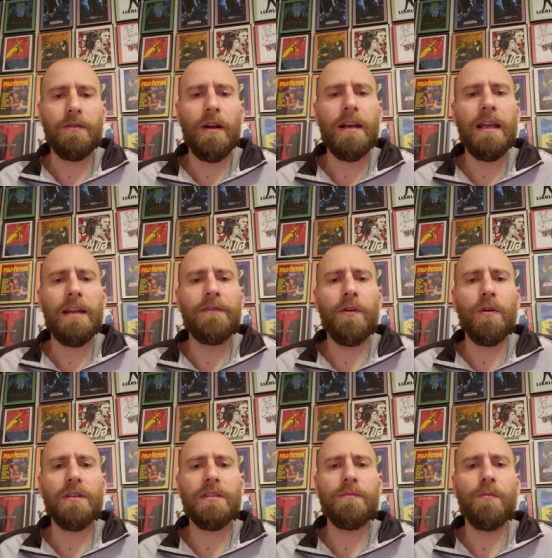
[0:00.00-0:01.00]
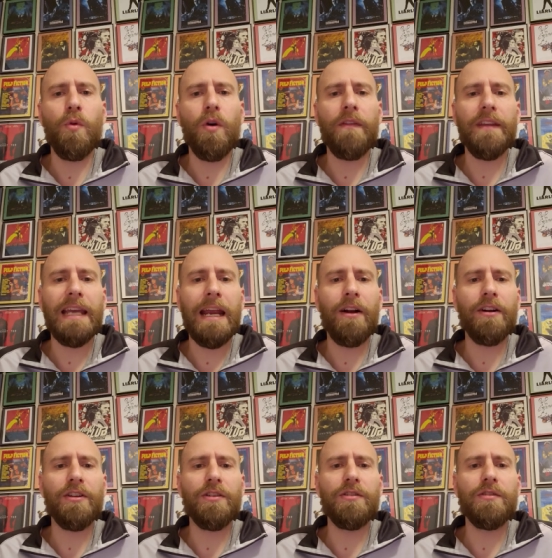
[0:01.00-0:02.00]
Cretton had focused more on the
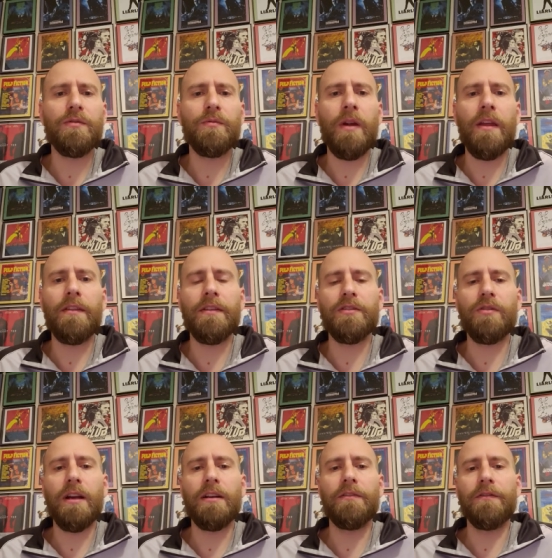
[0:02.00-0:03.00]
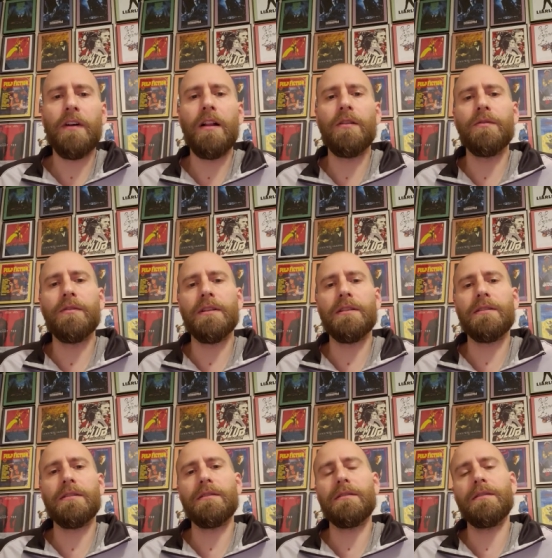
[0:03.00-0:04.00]
characters rather than trying to follow
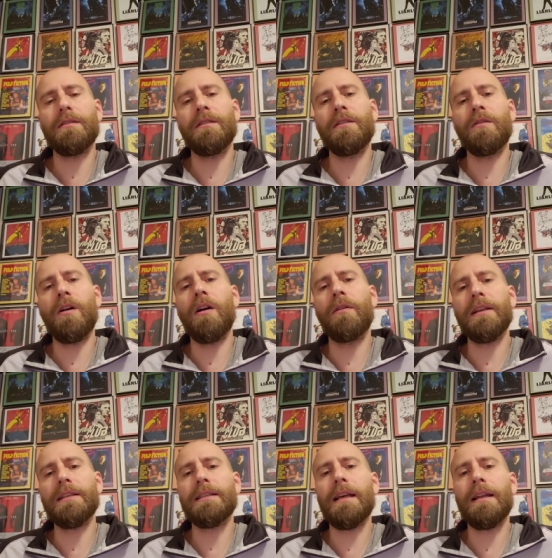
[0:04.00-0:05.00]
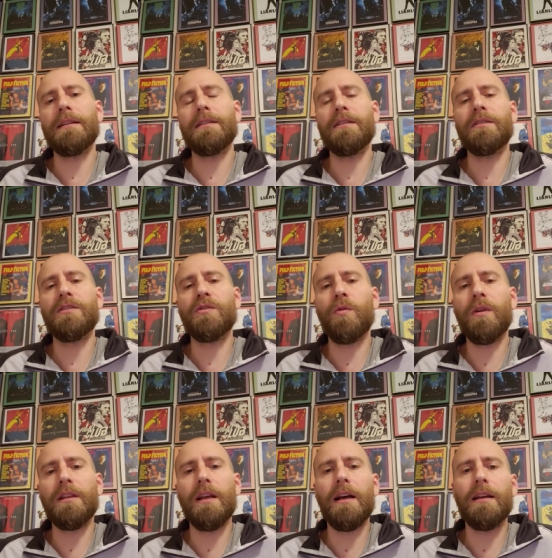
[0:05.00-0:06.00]
this you know already set
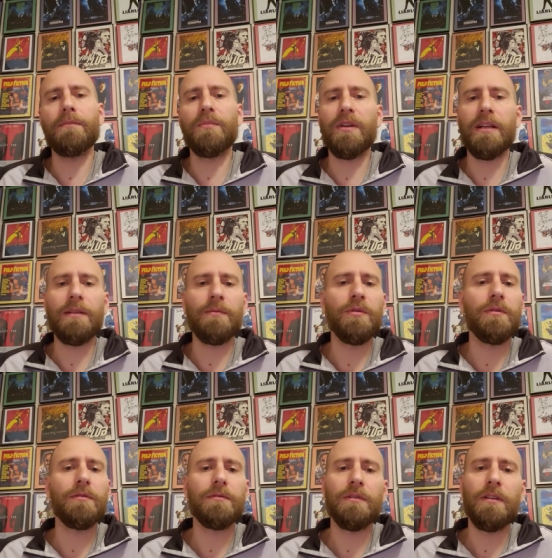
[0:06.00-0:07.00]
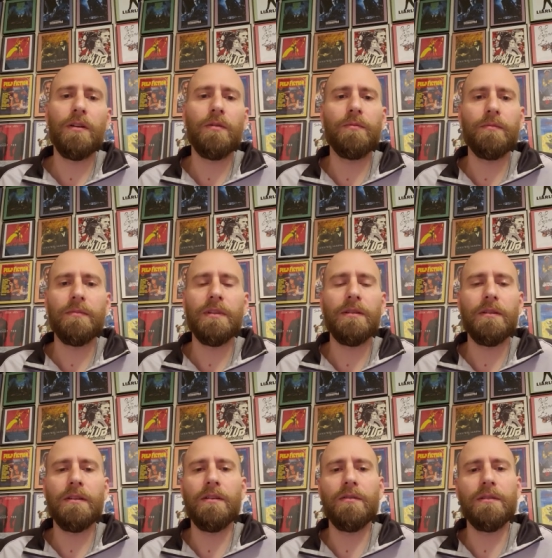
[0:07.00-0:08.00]
storyline, predictable. You know, uh,
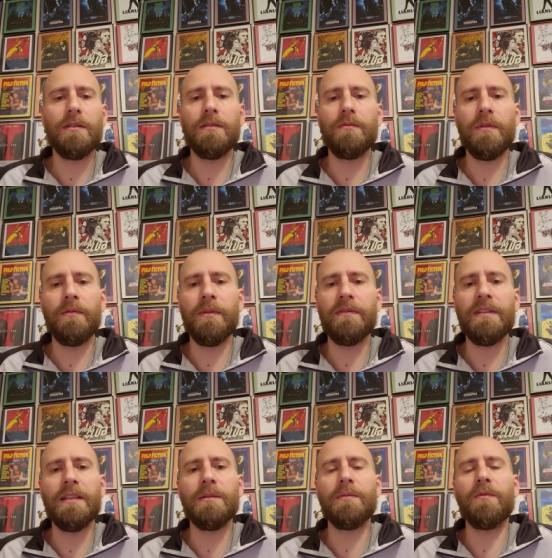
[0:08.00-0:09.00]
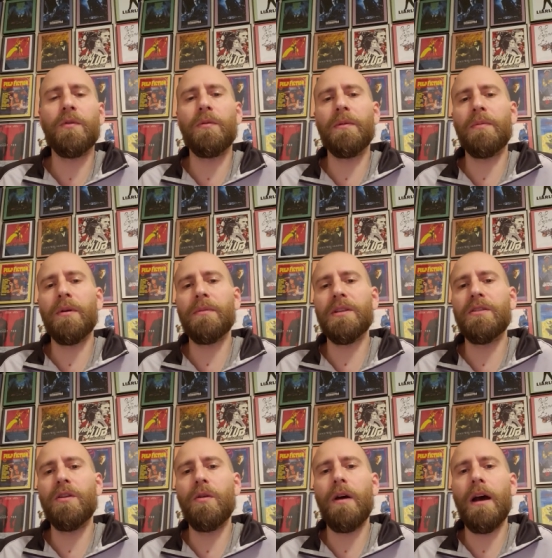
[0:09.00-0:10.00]
you know, we, have seen this before. We pretty much
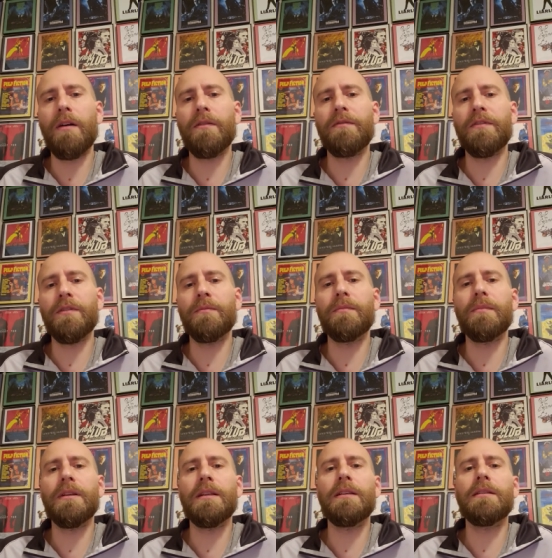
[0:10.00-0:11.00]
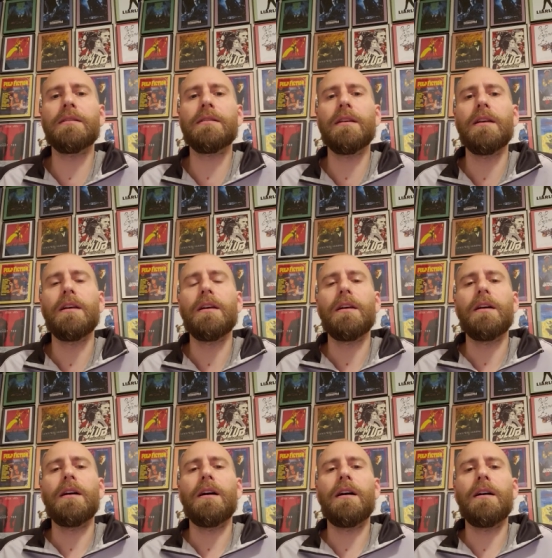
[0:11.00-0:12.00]
know how the film is,
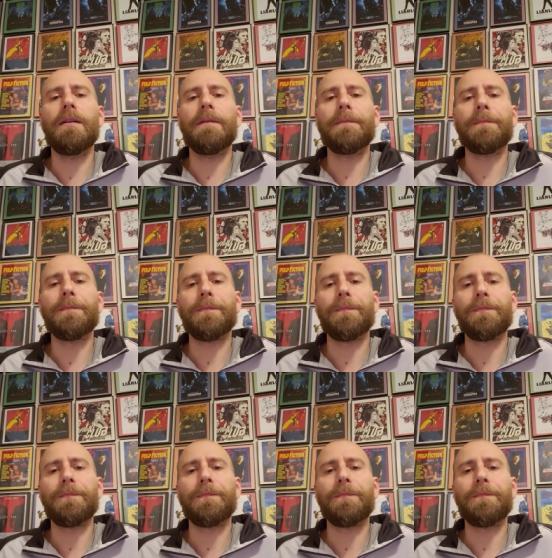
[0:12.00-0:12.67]
um,